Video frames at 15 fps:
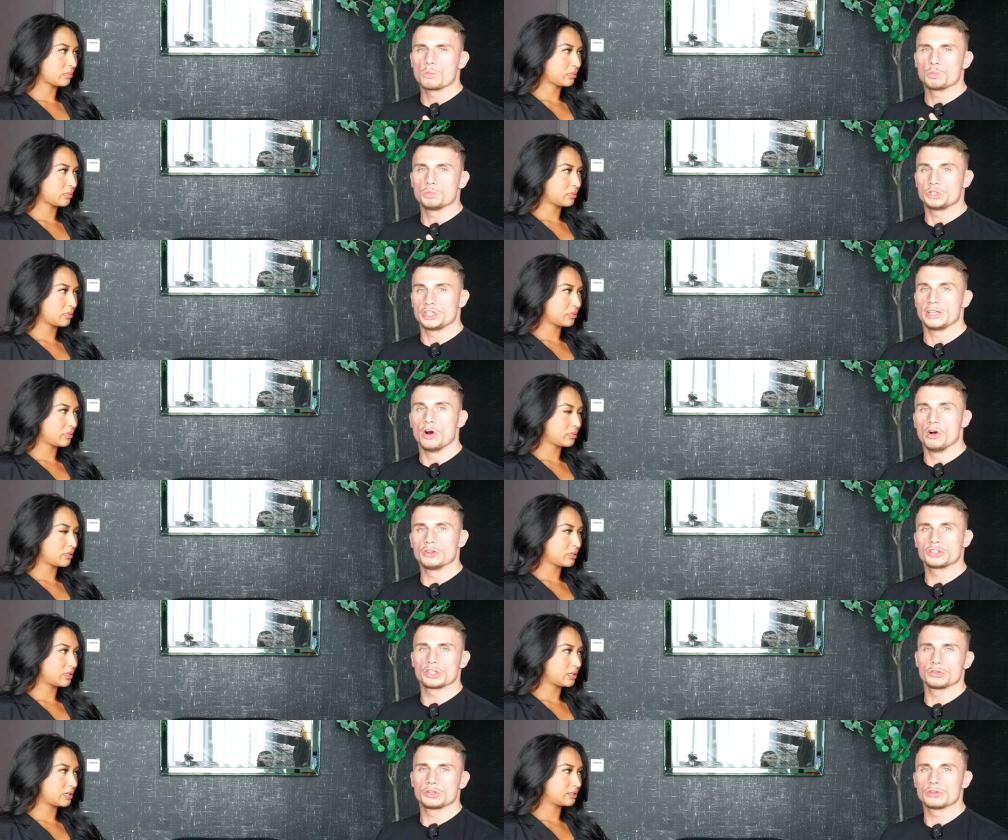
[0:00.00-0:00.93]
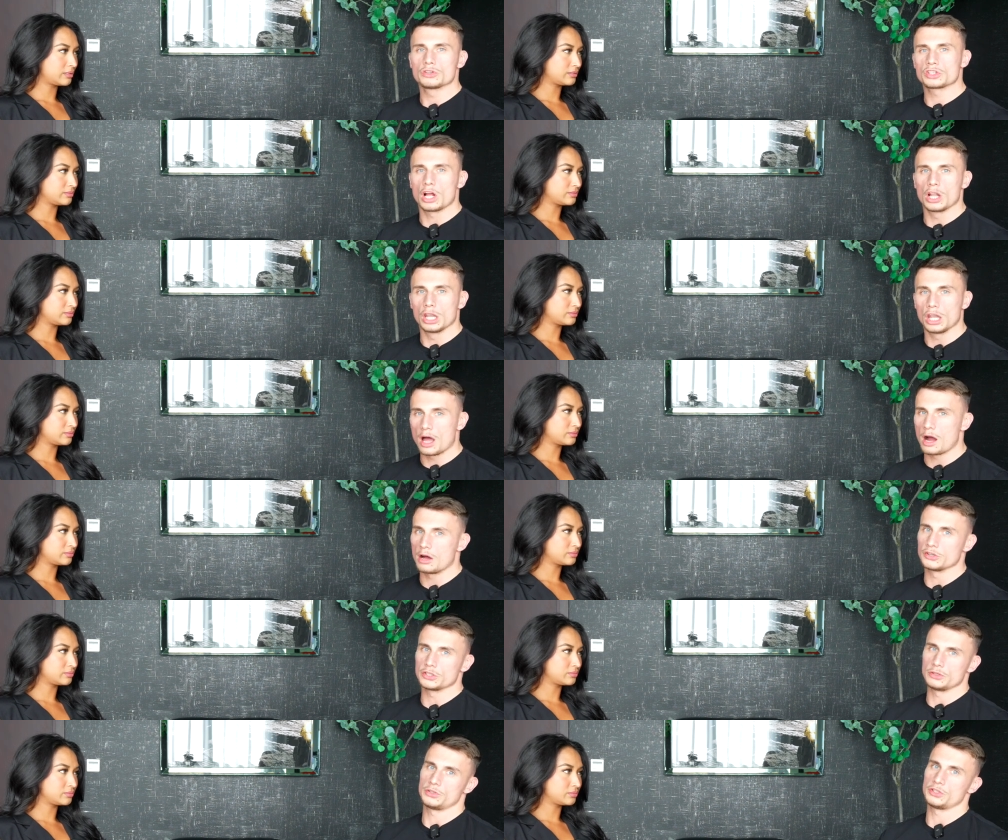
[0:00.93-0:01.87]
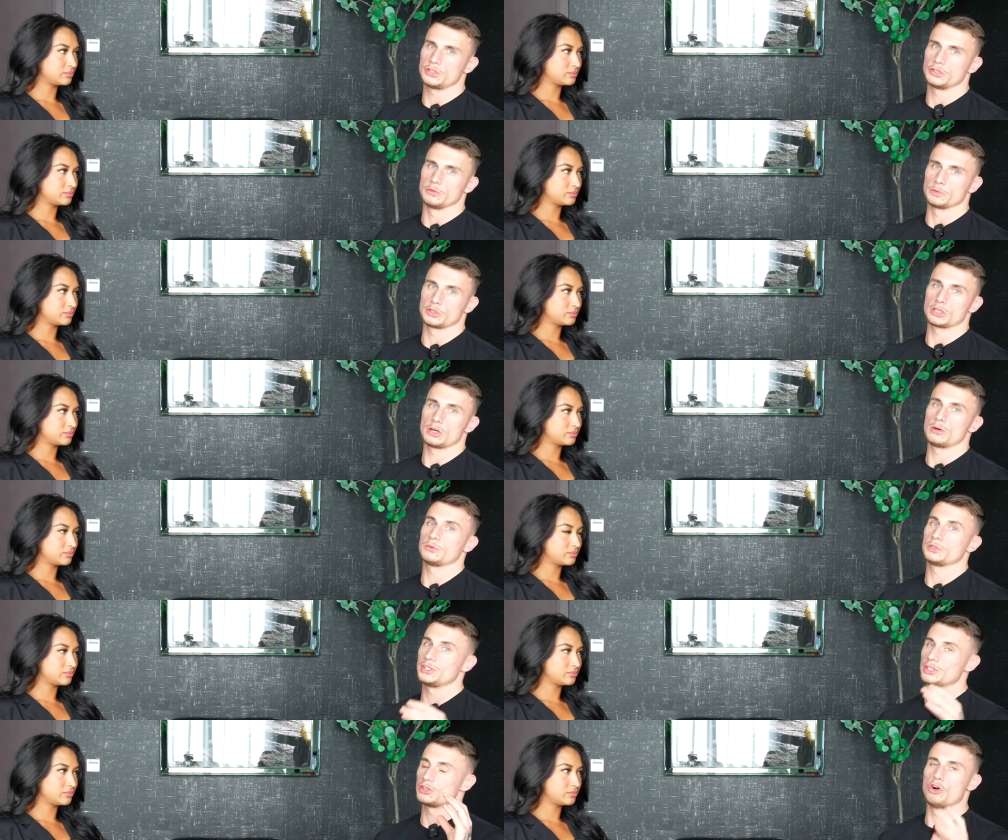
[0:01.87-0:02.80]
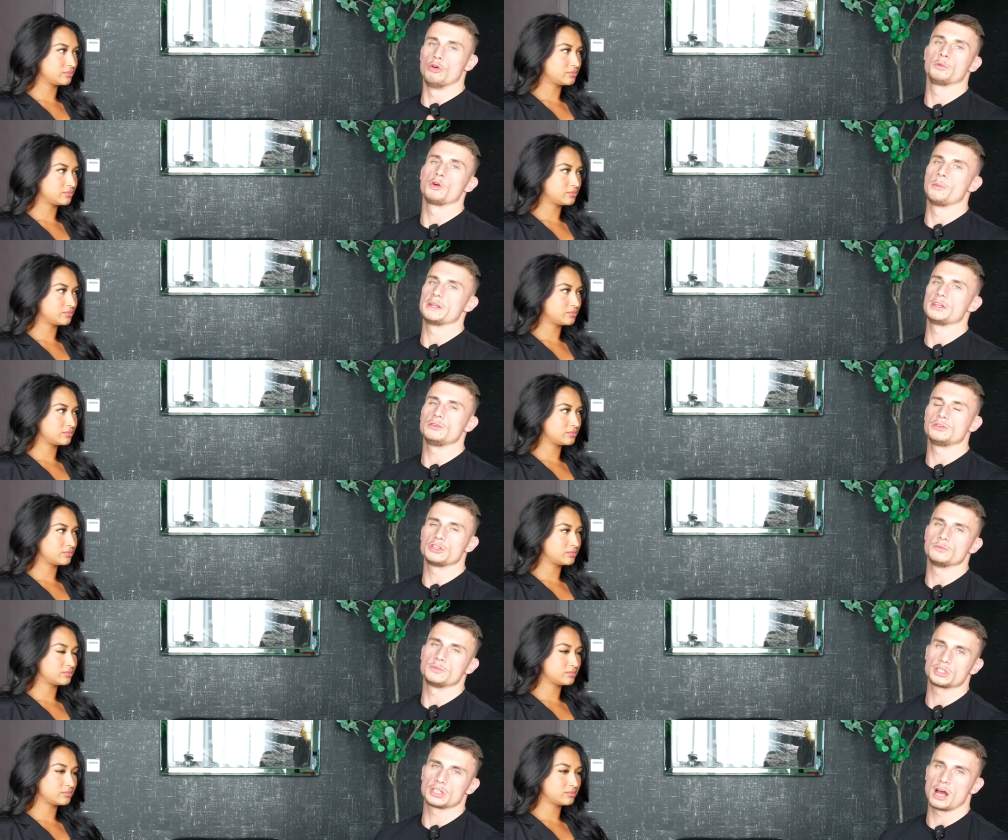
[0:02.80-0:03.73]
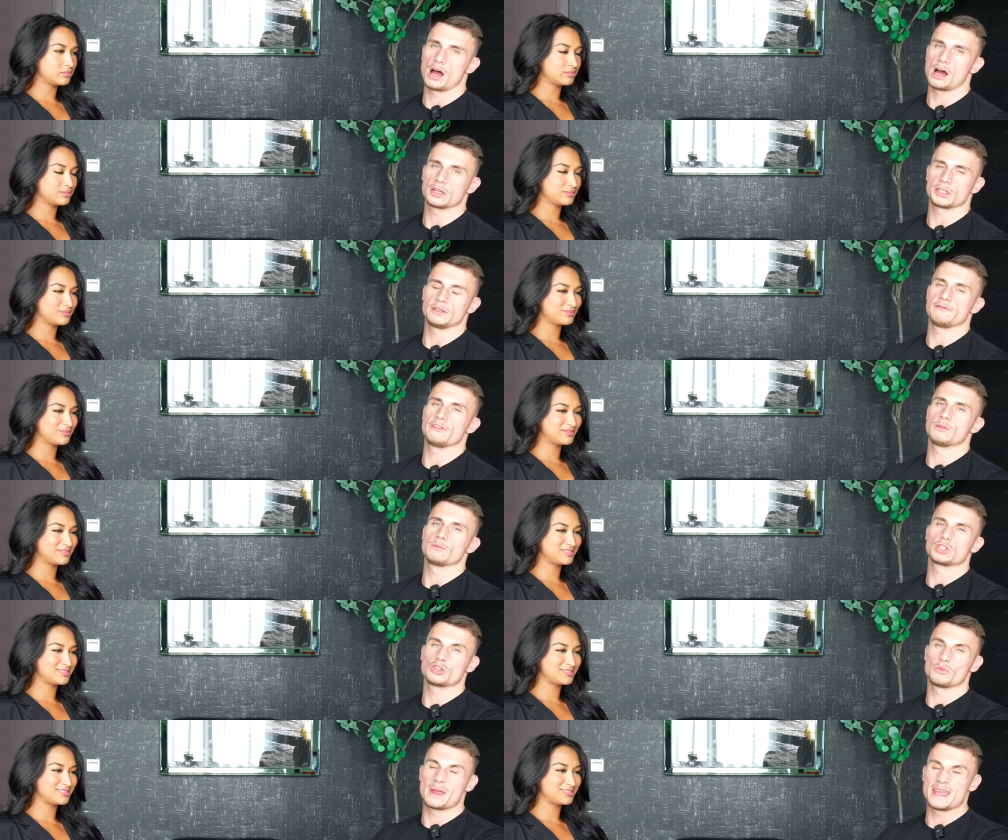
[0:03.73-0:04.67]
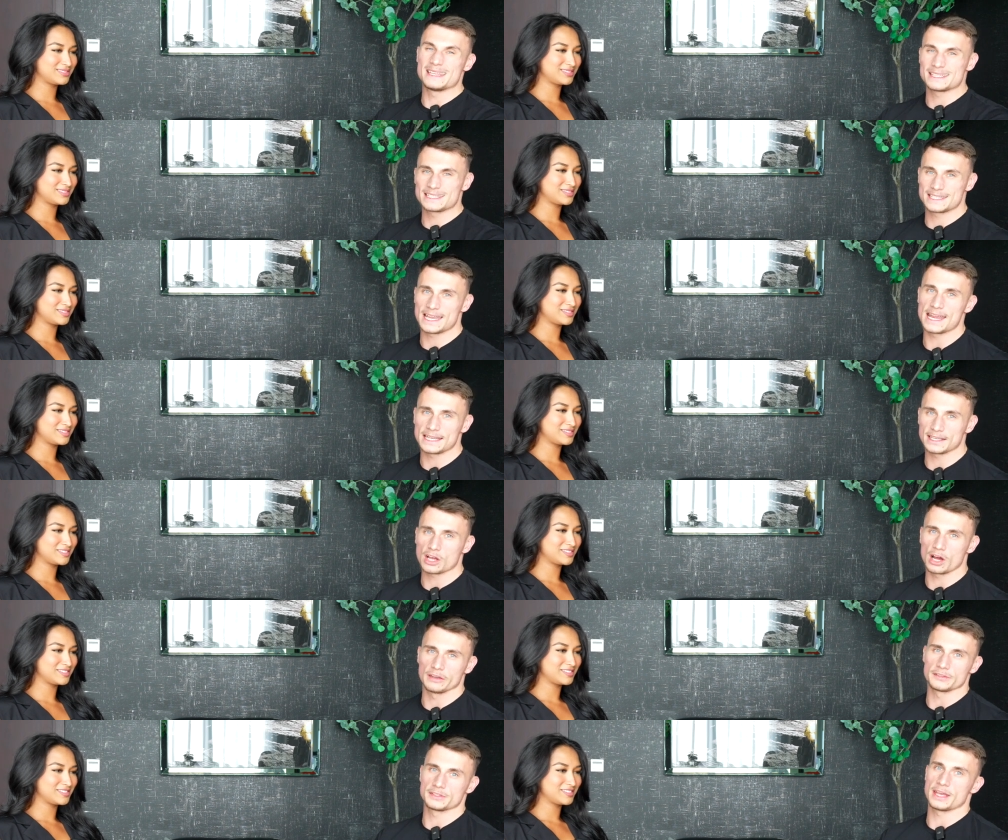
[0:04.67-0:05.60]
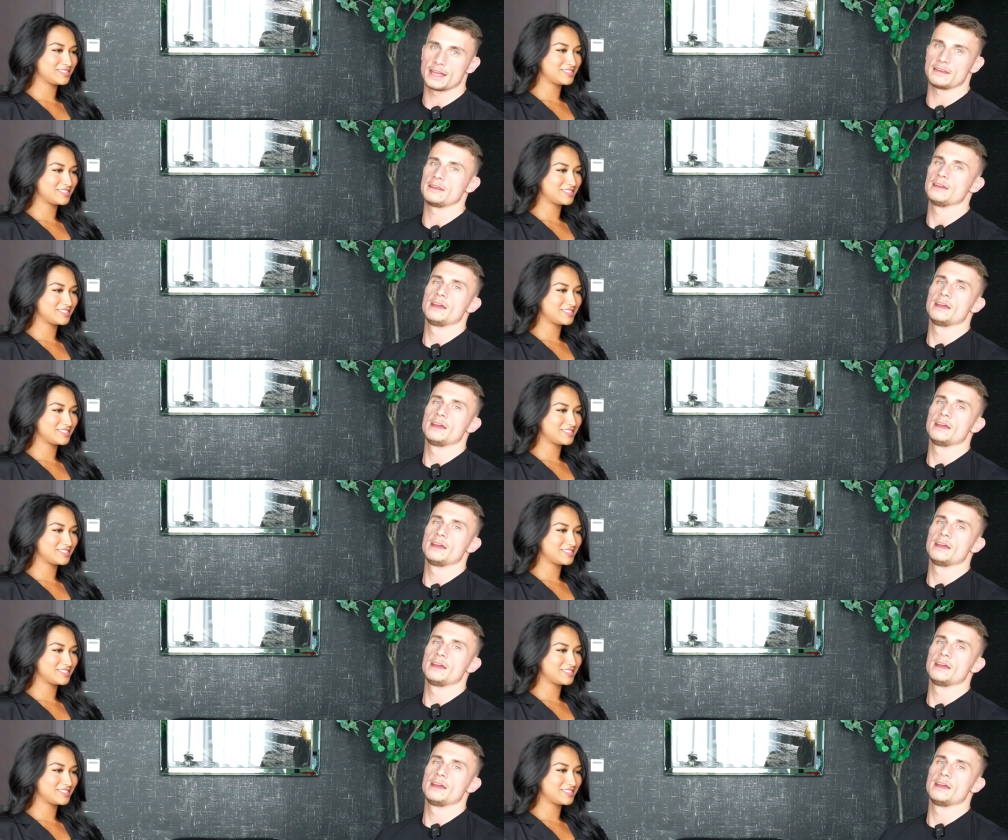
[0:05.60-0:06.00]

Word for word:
Speaker 1: She also does a lot on YouTube. So she's an upcoming YouTube star. She films some insane content